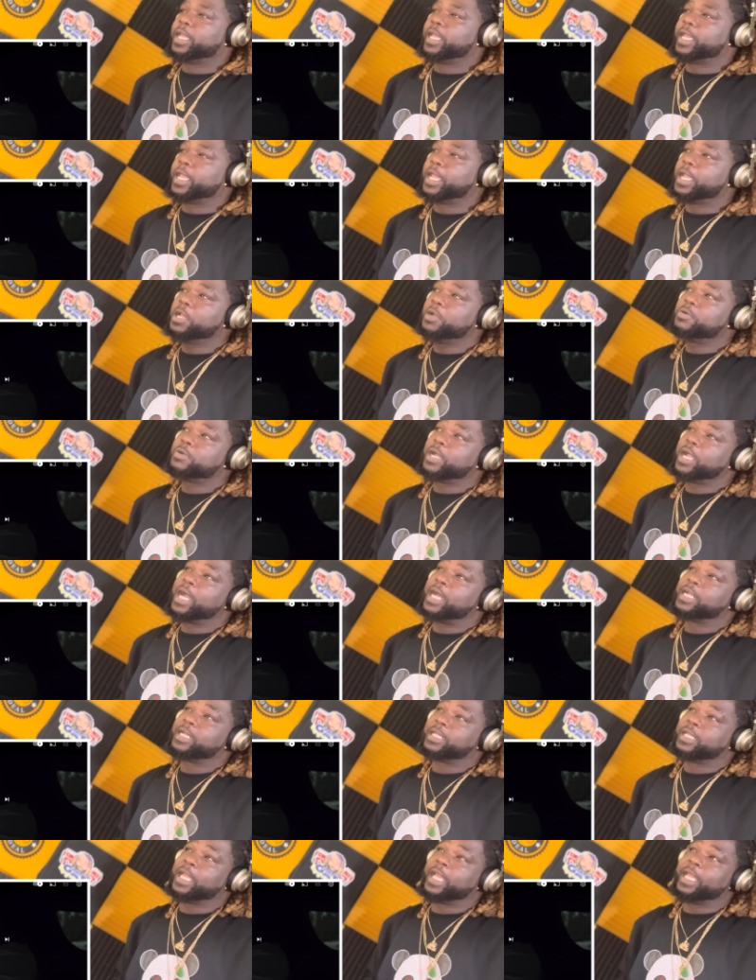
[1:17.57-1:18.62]
Ill
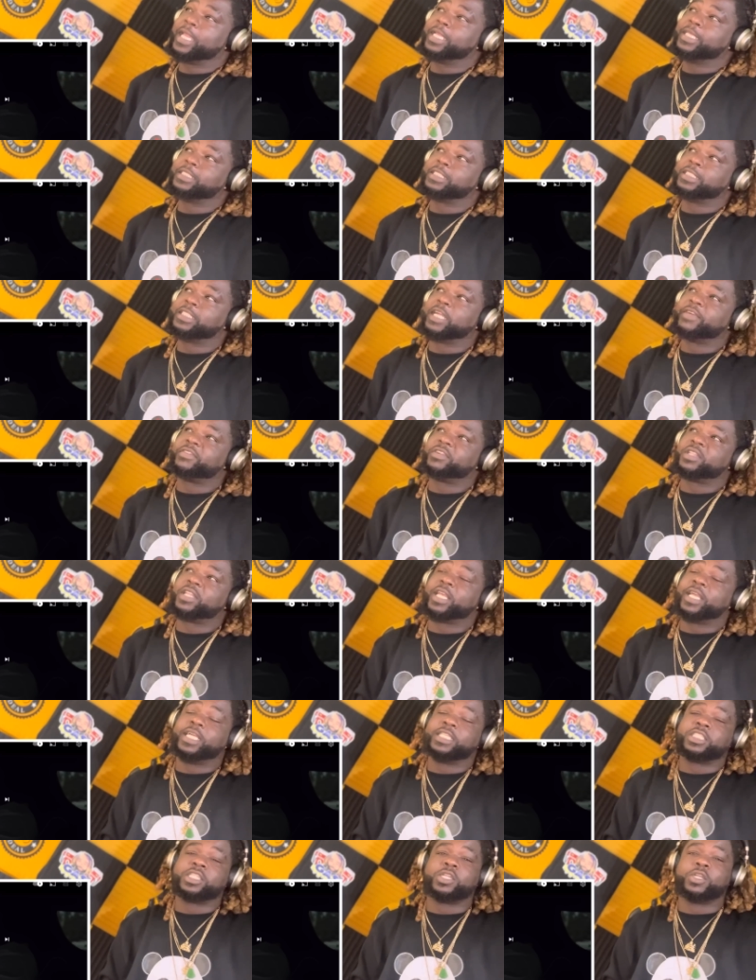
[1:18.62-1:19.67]
gun games never
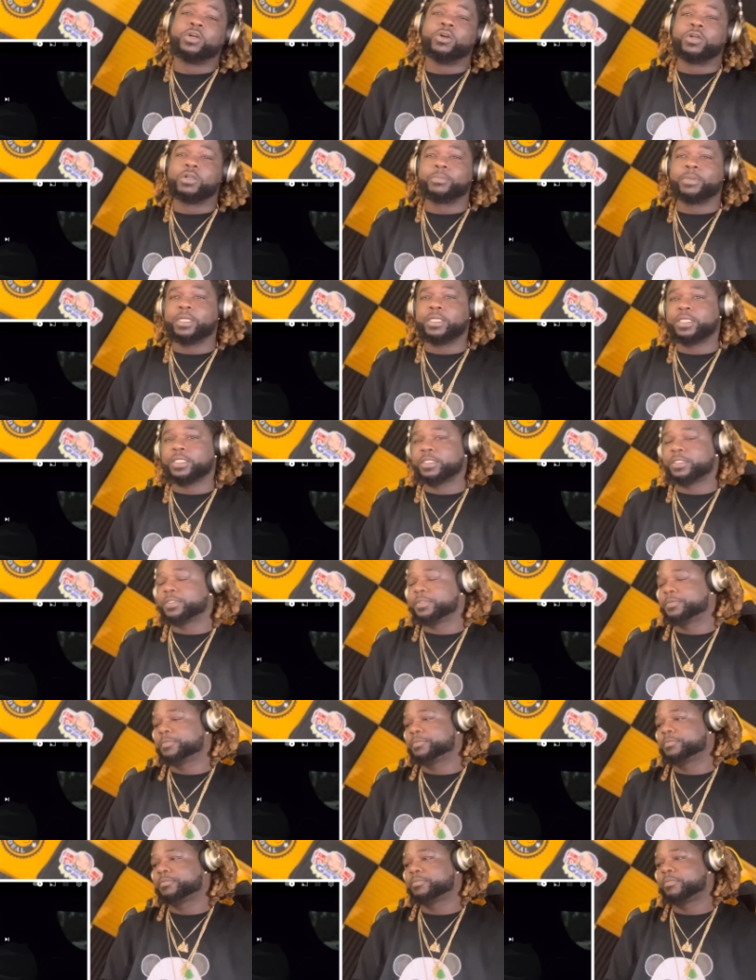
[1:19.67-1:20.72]
last long, my nigga.
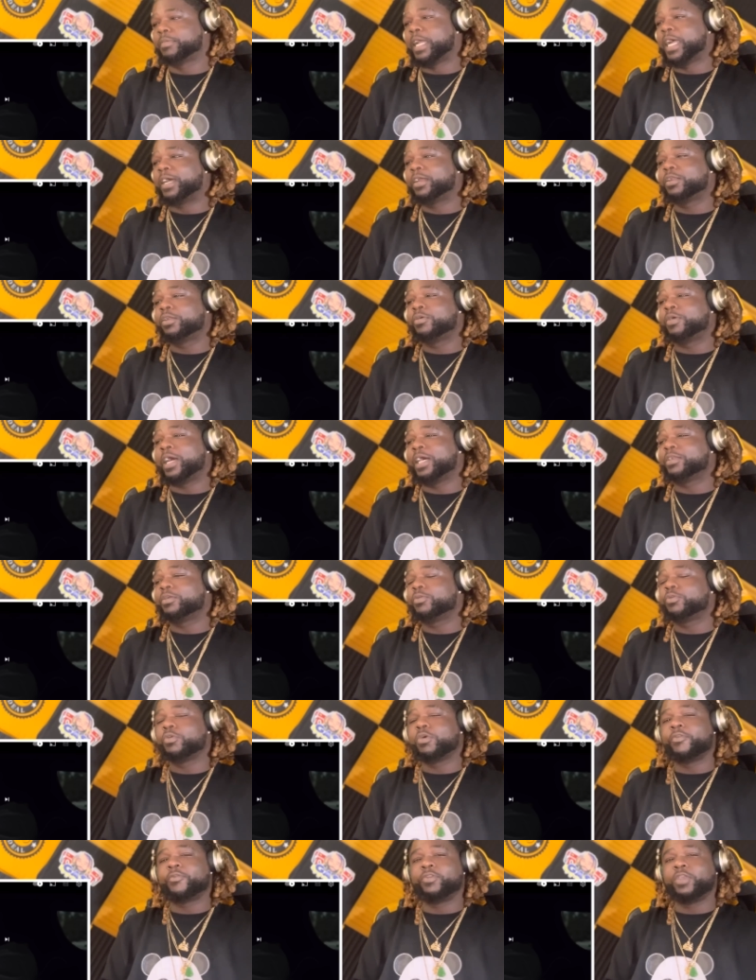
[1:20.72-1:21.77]
I don't I don't
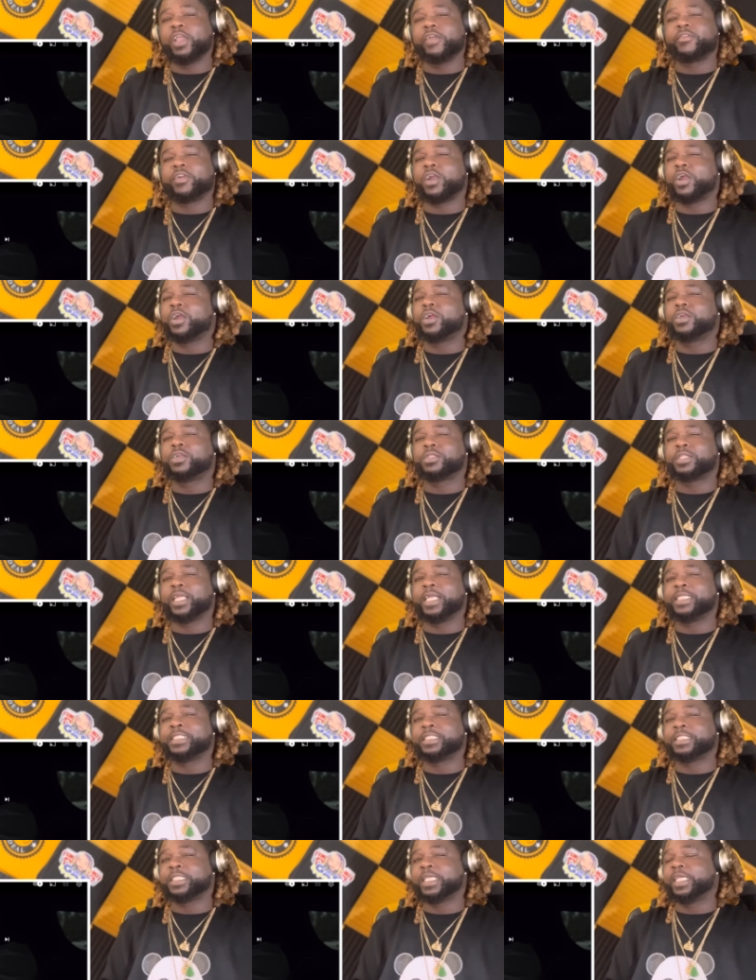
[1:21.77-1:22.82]
know if you ever heard that
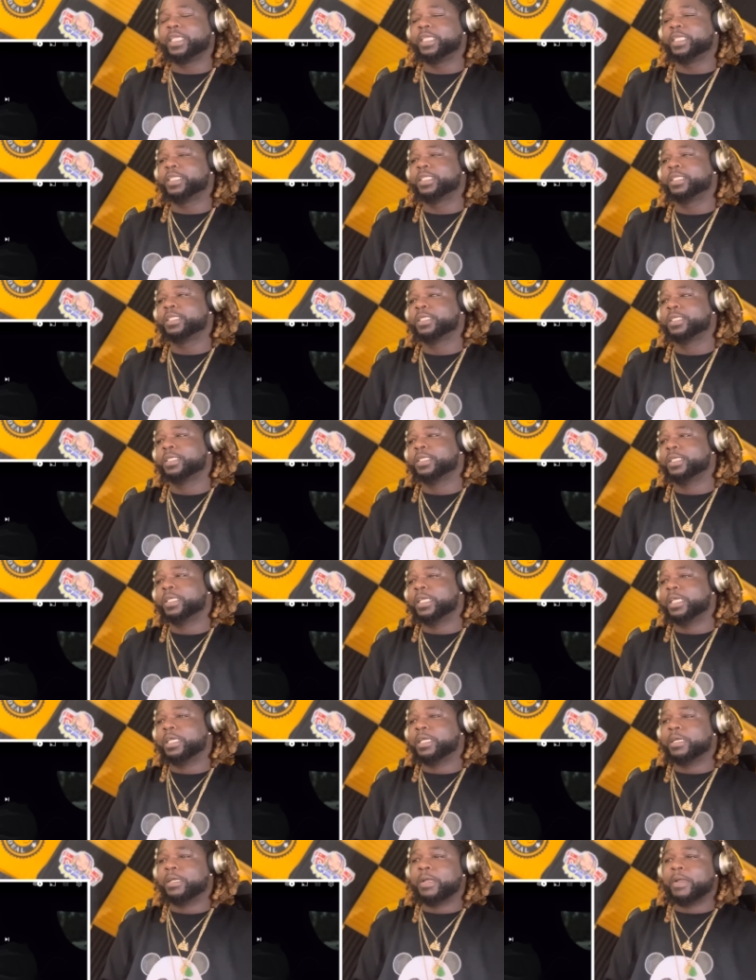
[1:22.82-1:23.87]
saying,
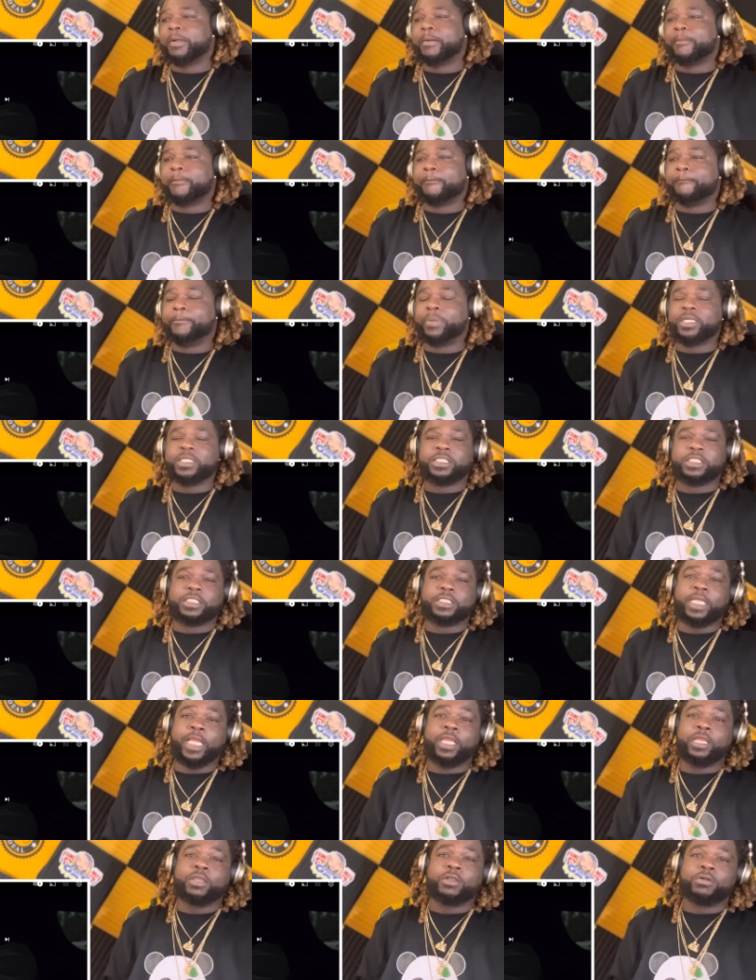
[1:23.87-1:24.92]
but a
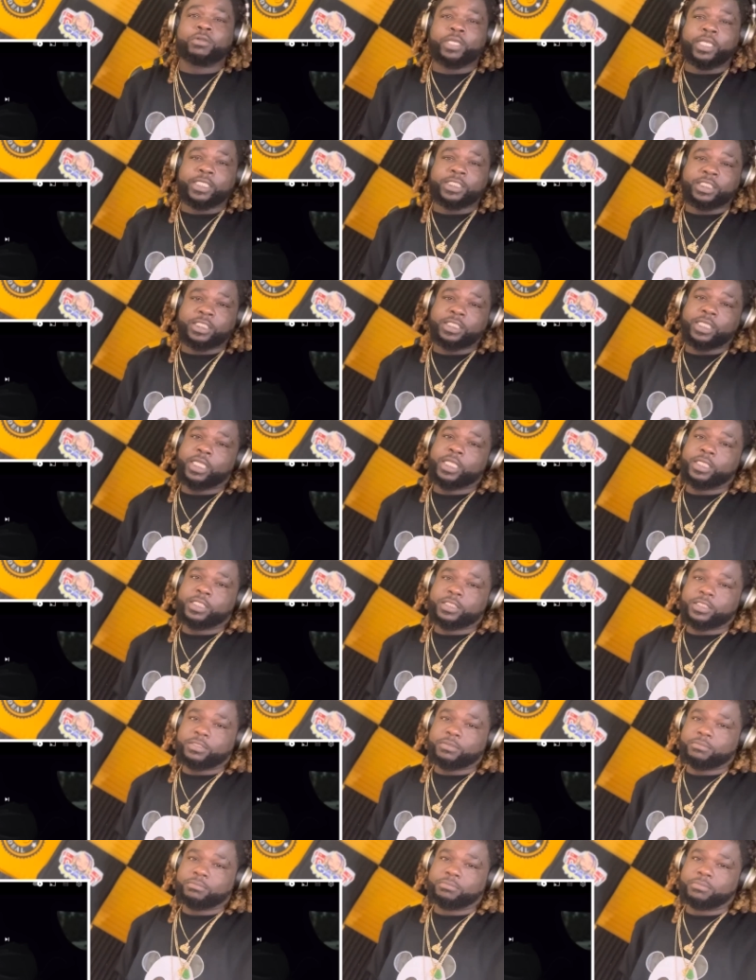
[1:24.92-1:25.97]
snake go get snaked
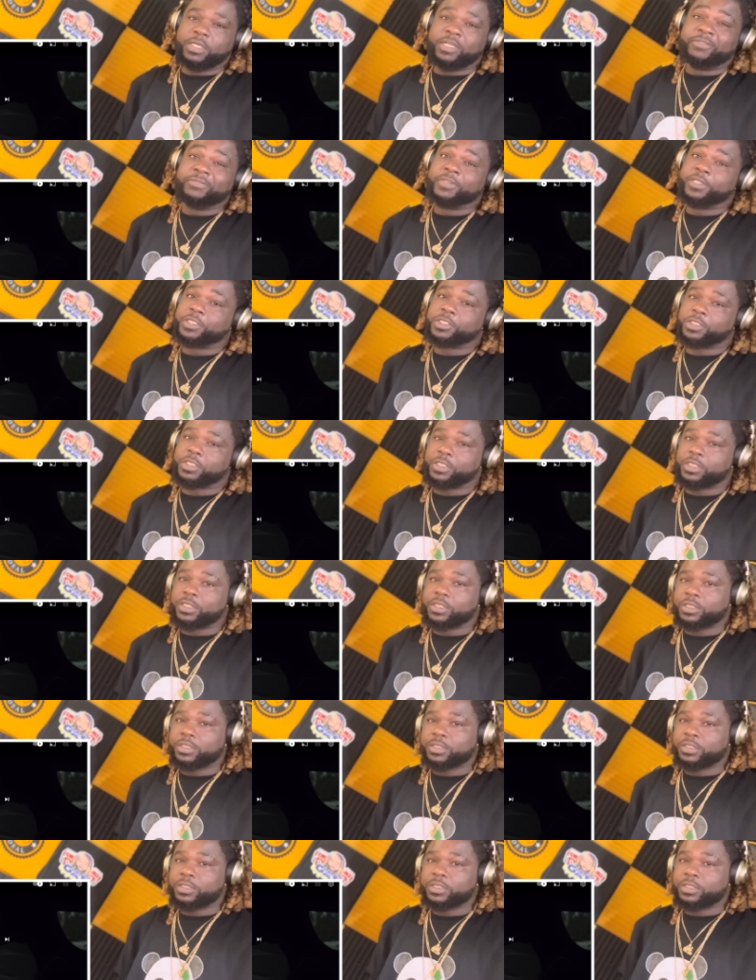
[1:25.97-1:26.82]
eventually.